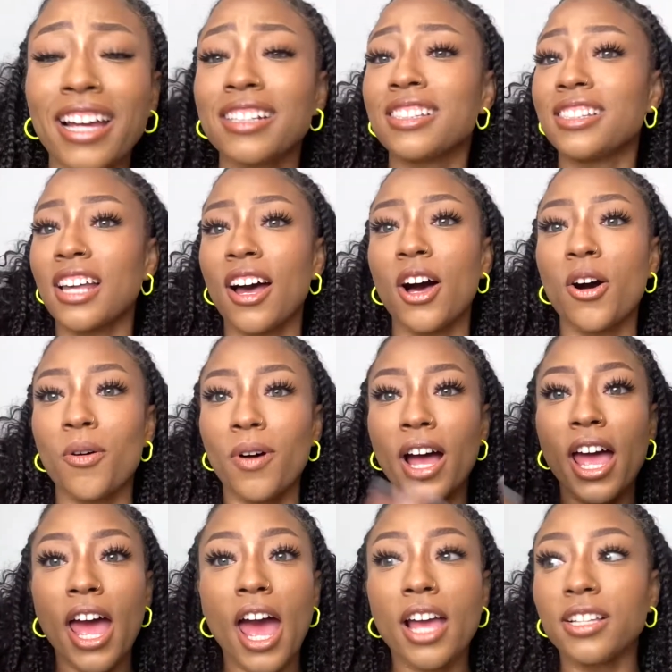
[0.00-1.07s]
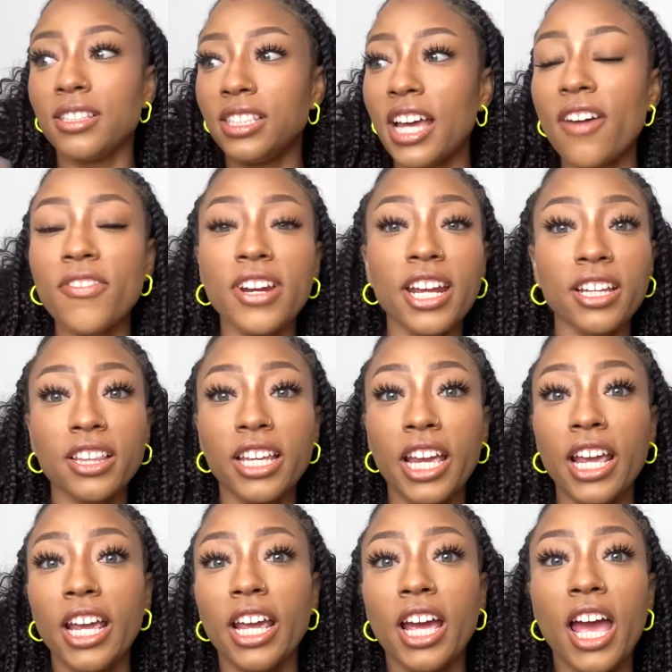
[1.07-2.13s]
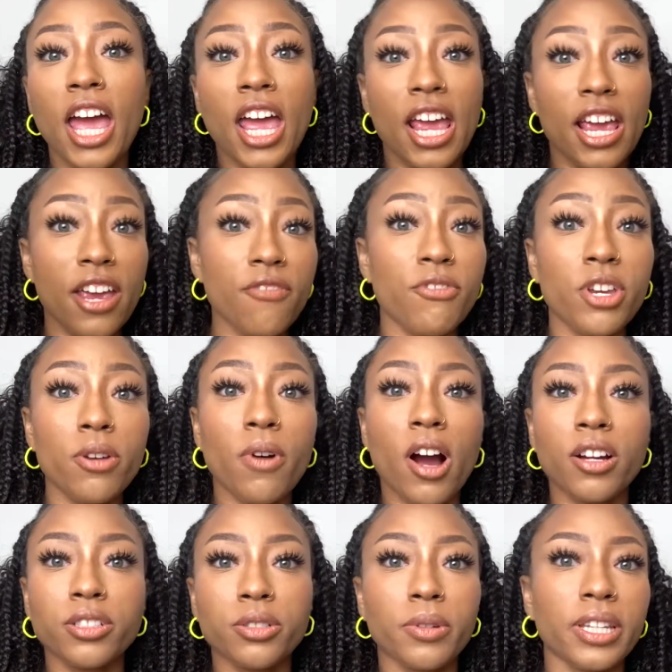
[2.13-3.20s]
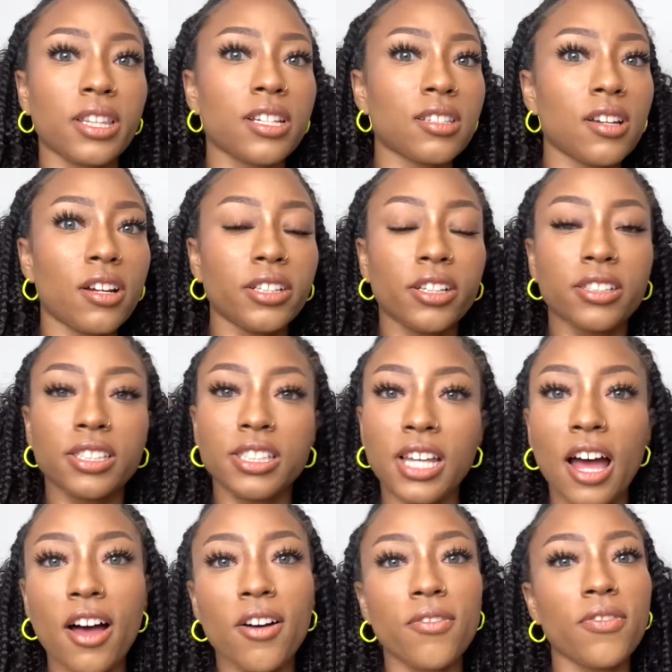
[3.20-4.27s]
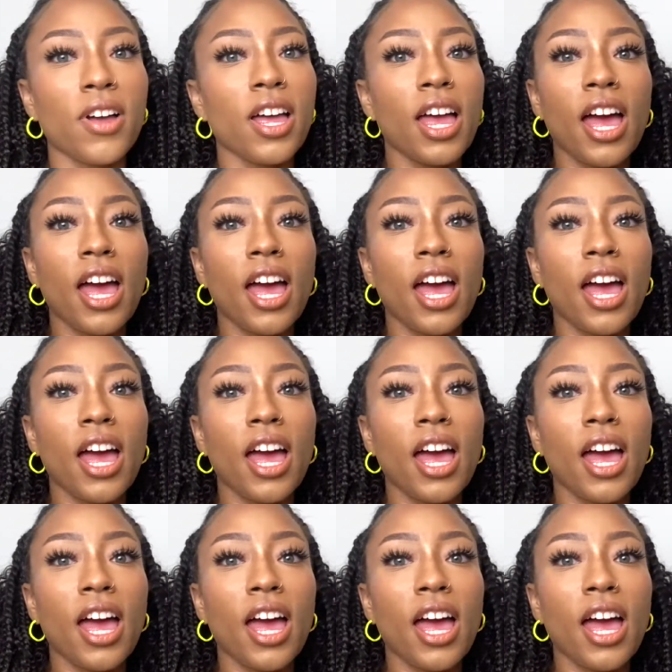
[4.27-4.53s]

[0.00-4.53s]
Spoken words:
so definitely if you are doing this on yourself,